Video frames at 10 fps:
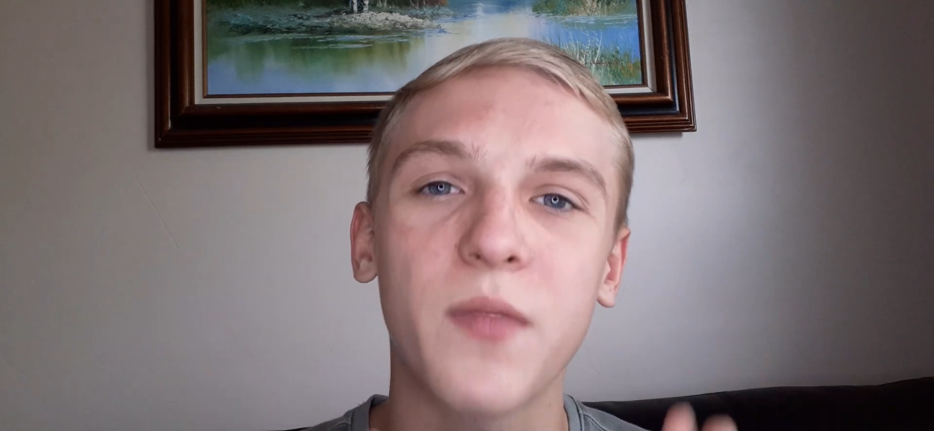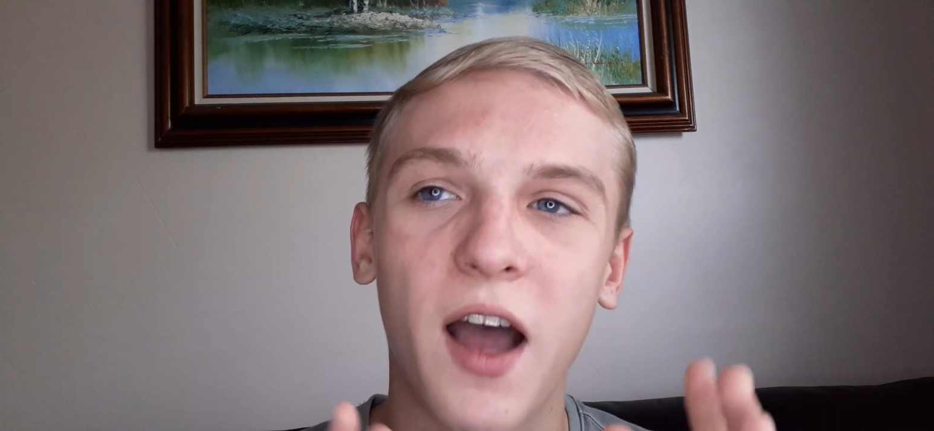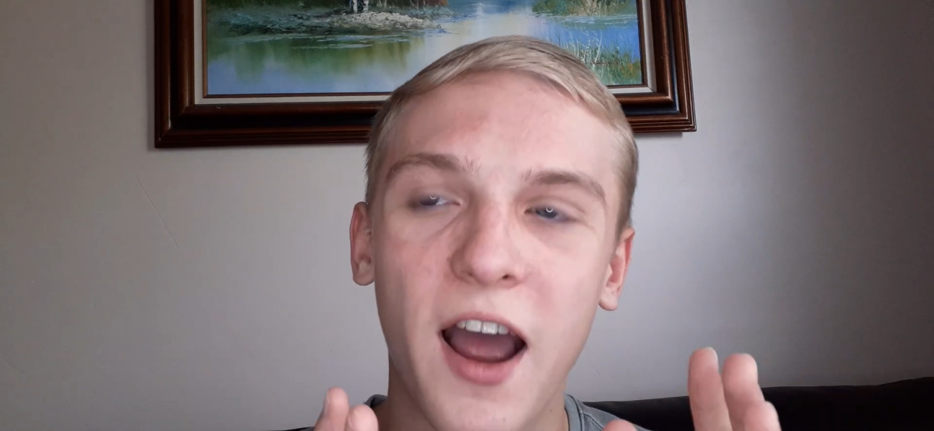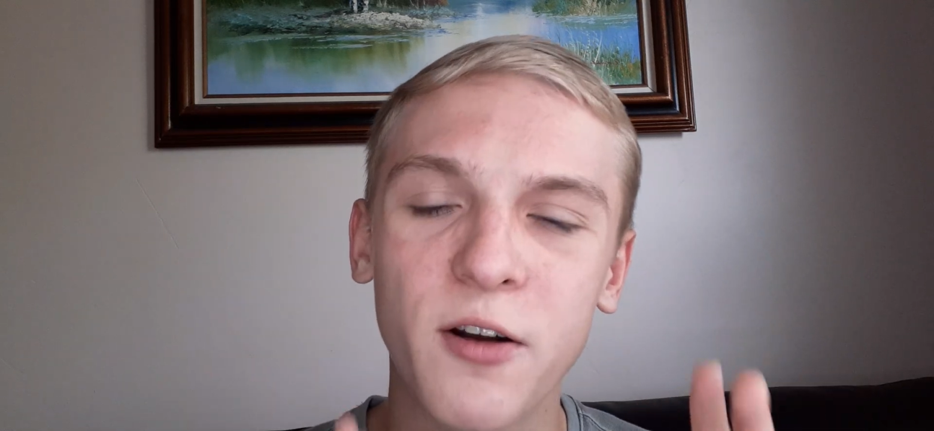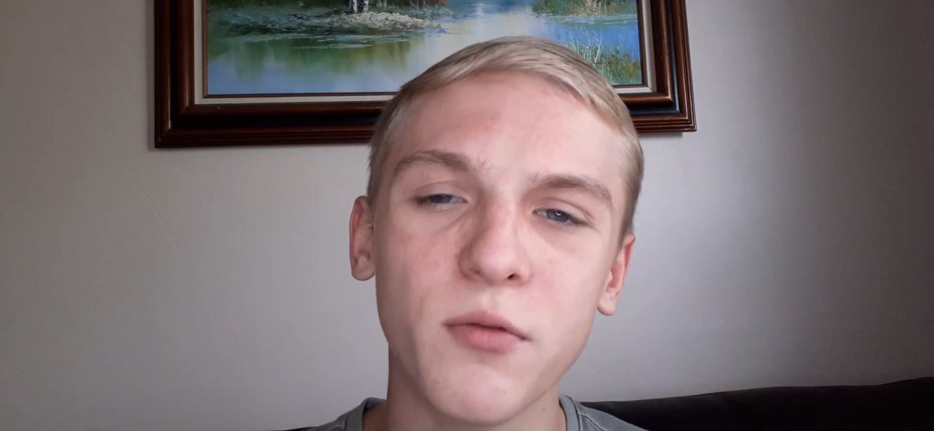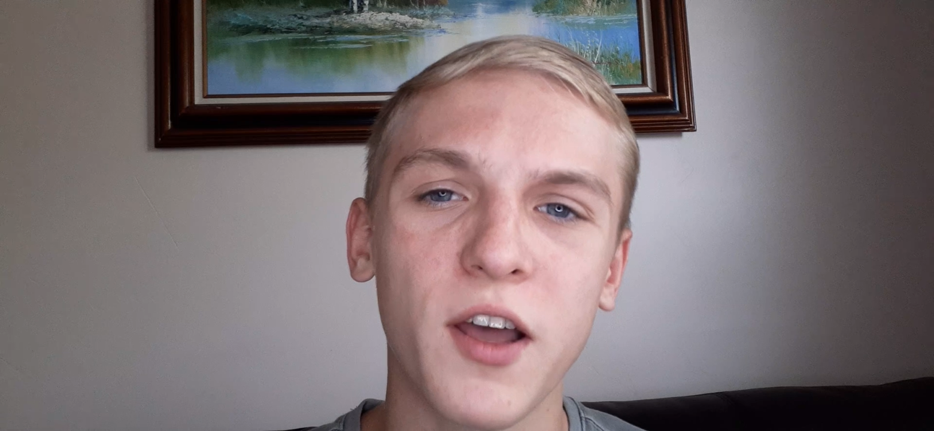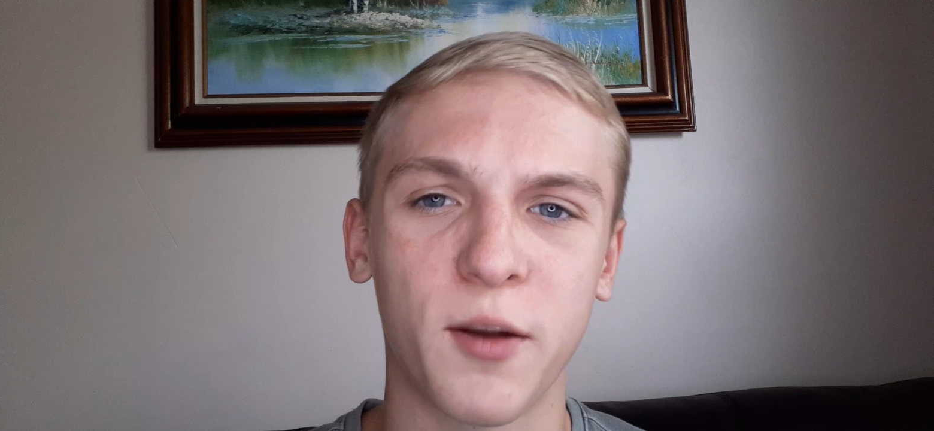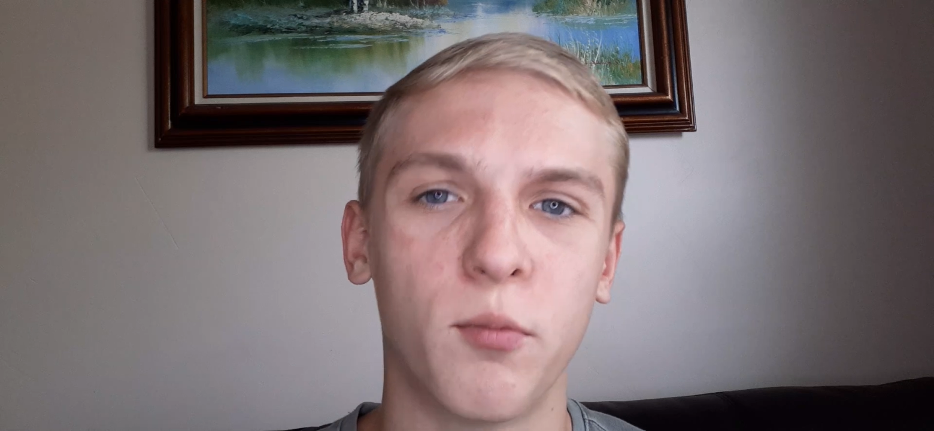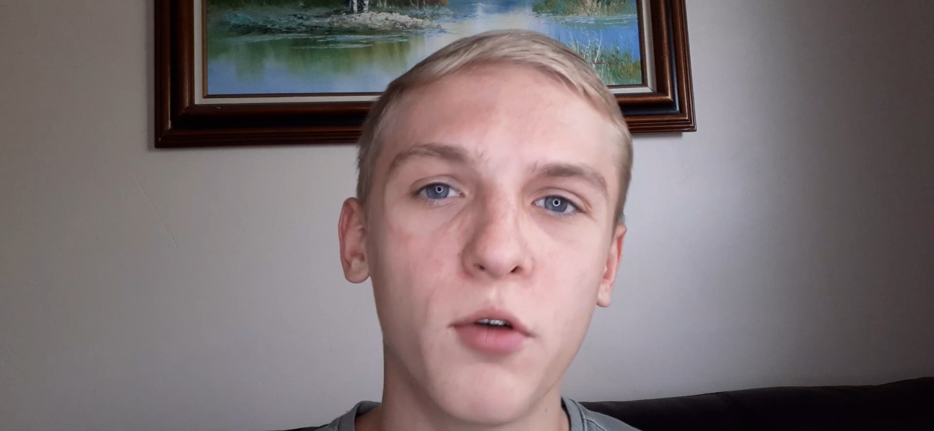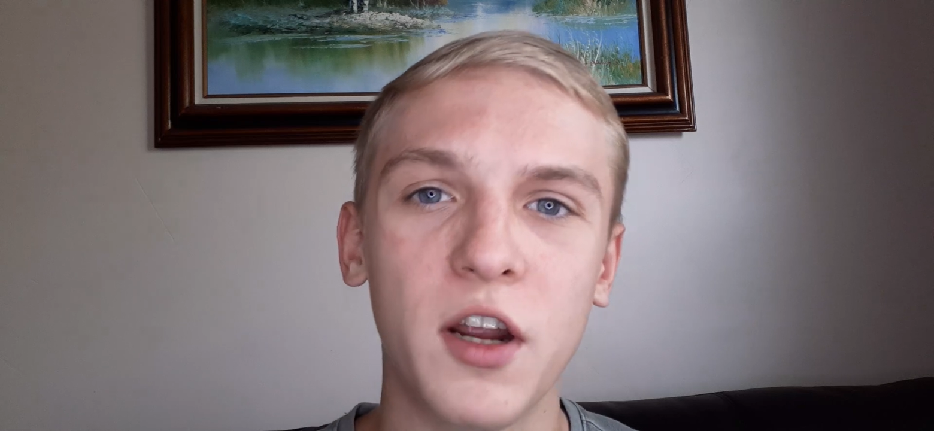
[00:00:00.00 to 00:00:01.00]
I don't
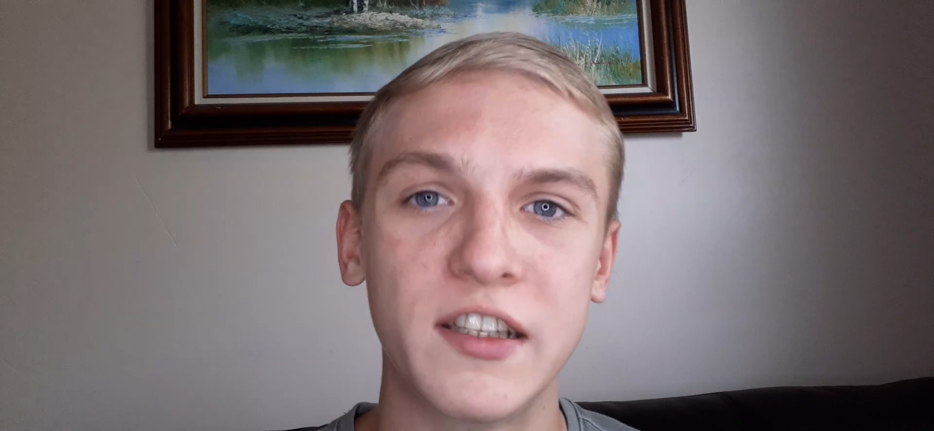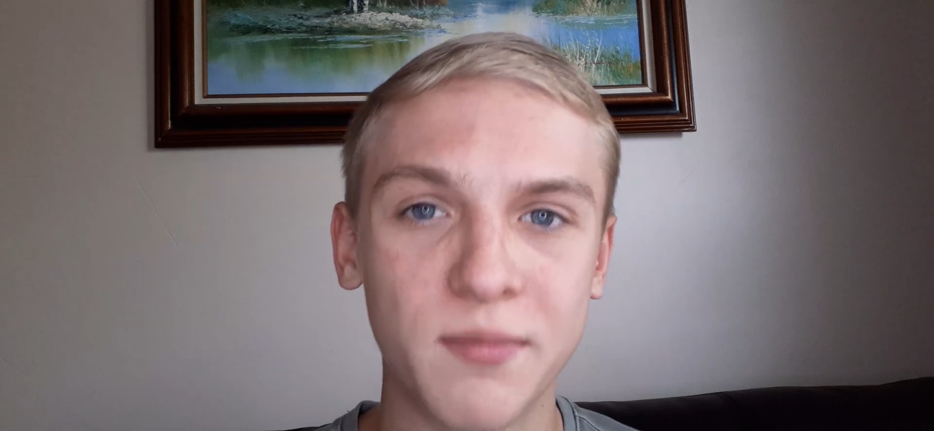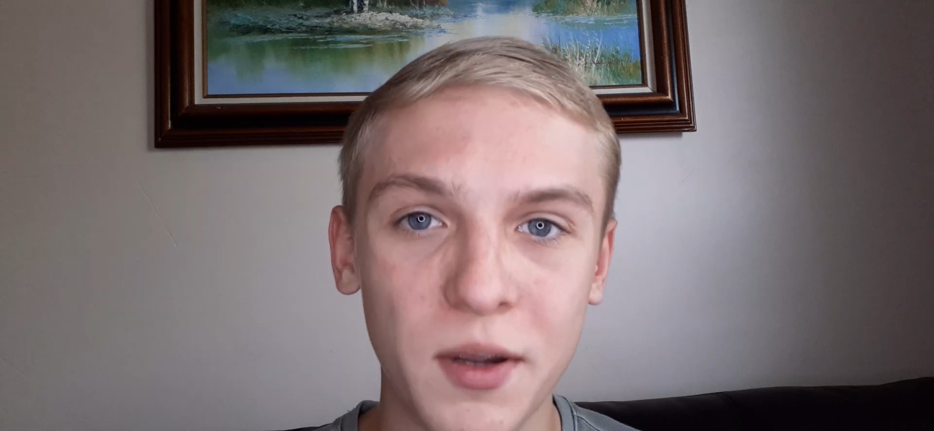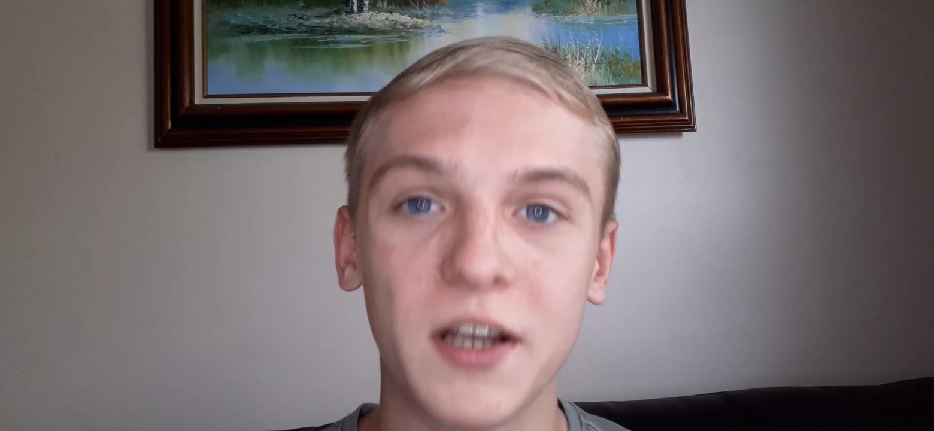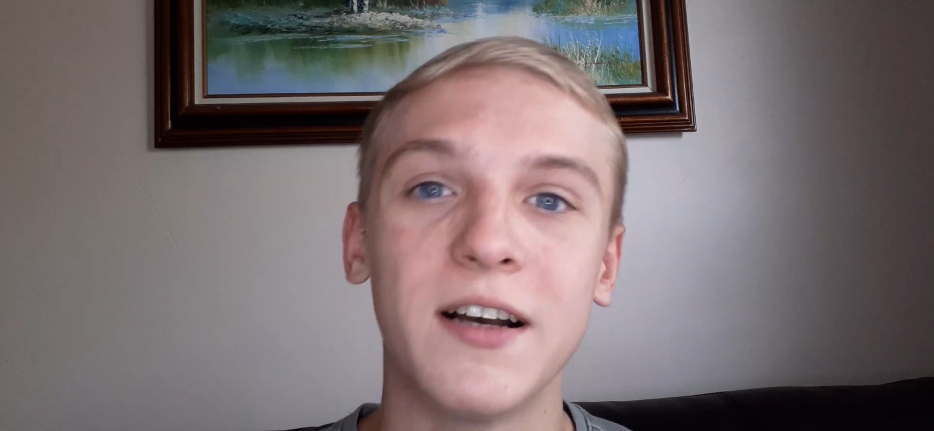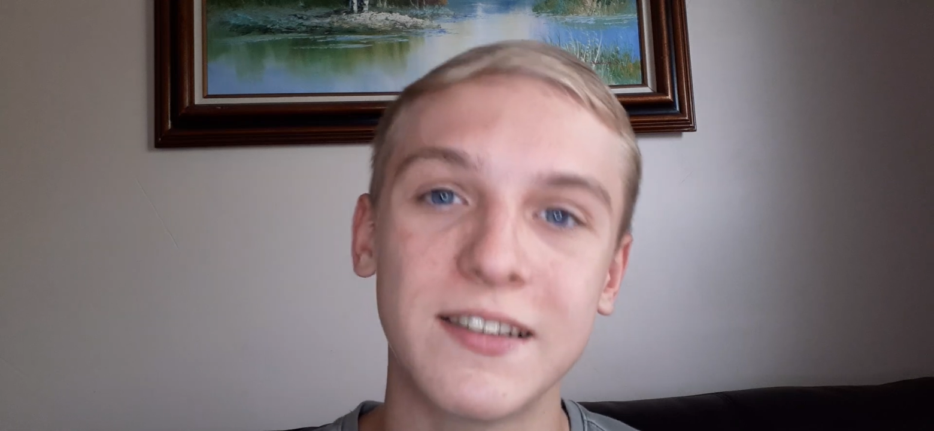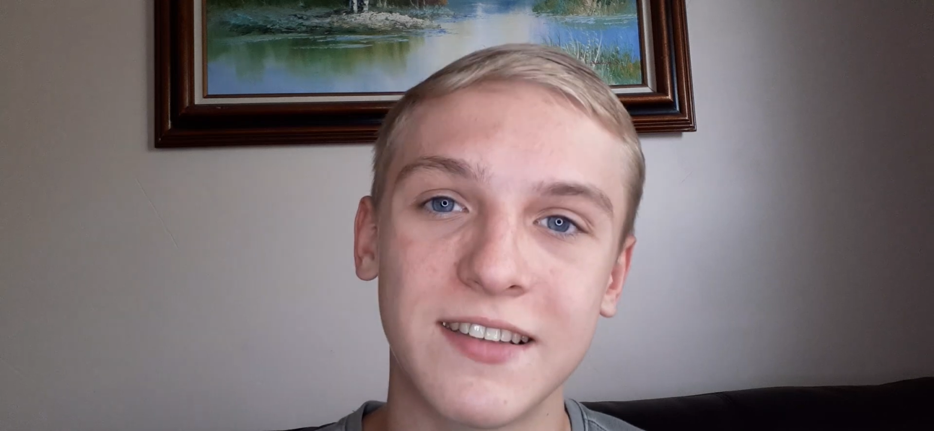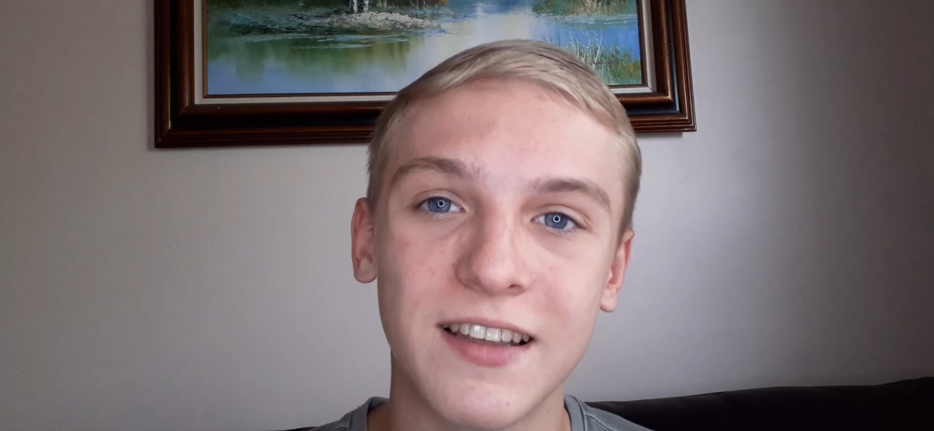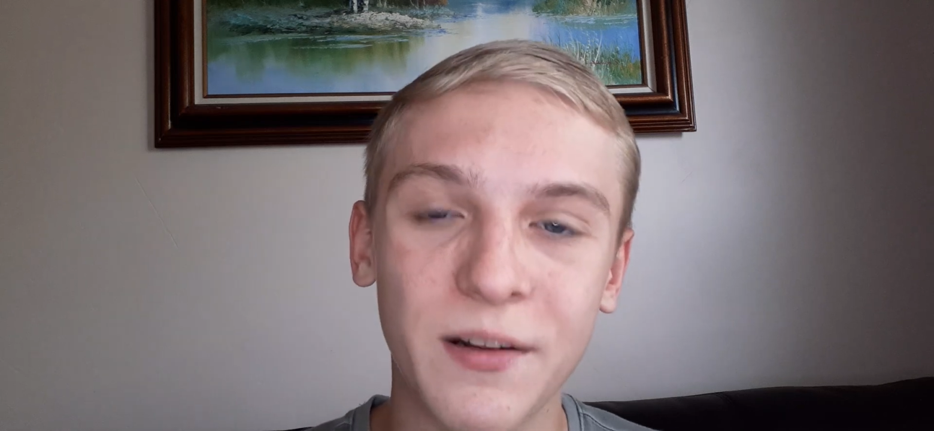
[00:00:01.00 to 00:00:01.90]
like breaks because